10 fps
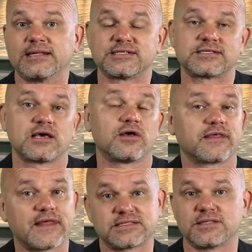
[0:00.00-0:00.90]
and selling
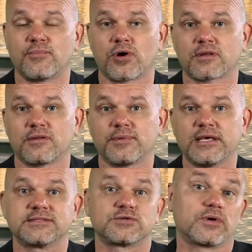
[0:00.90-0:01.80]
that's the mark of the
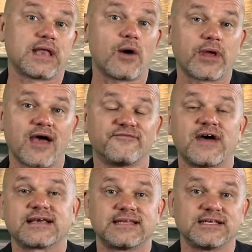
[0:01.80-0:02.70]
beast or now we have
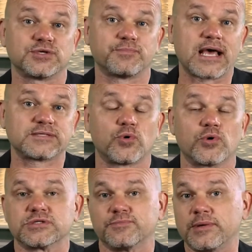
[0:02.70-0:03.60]
vaccination
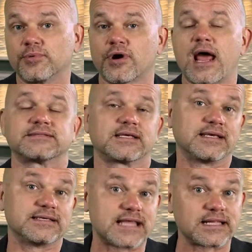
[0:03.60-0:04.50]
passports and people are asking
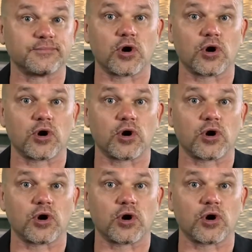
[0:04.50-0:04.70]
is that the